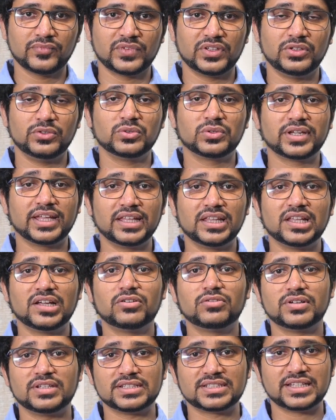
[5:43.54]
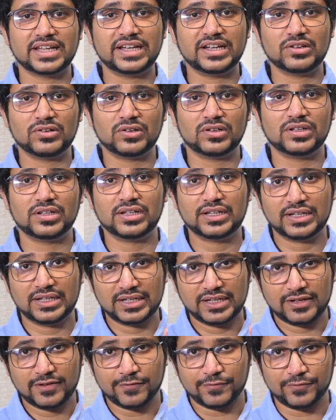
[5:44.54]
You can now decide on
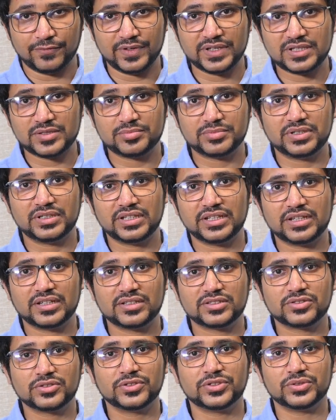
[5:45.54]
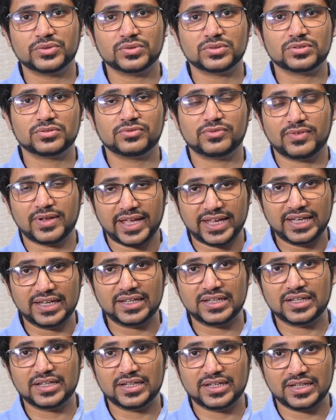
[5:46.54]
which materials to use
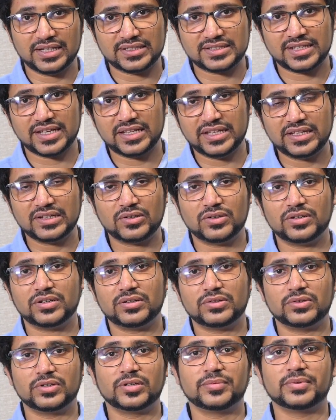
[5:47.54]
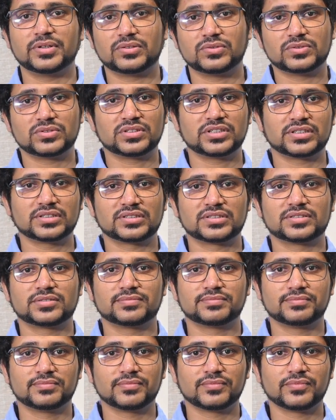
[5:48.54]
while designing auditorium acoustics.
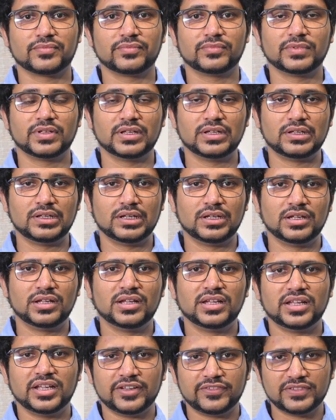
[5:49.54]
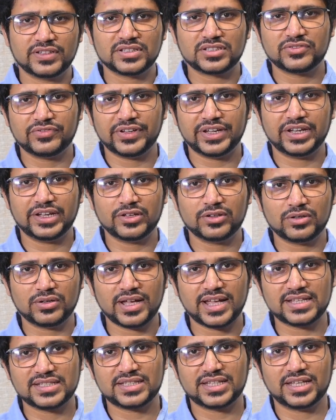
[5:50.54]
If this video
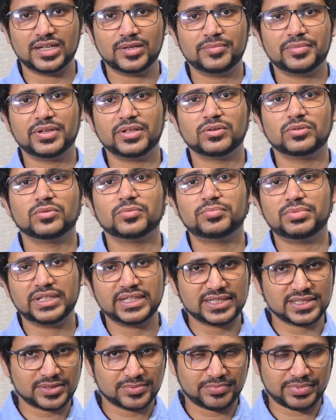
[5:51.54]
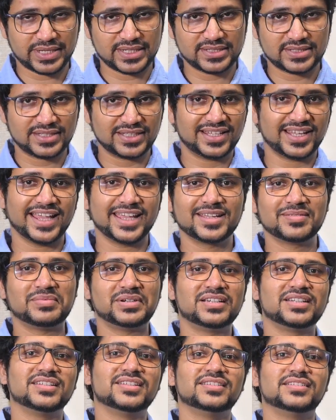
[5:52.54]
has helped you, please press the like
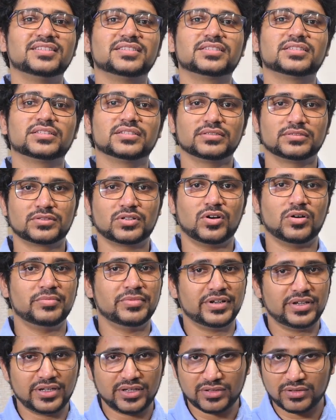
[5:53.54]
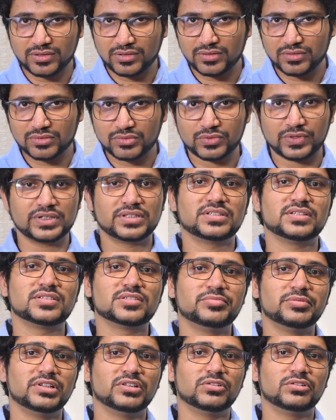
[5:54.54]
button, comment your questions
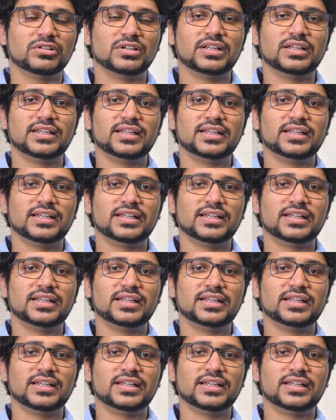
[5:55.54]
below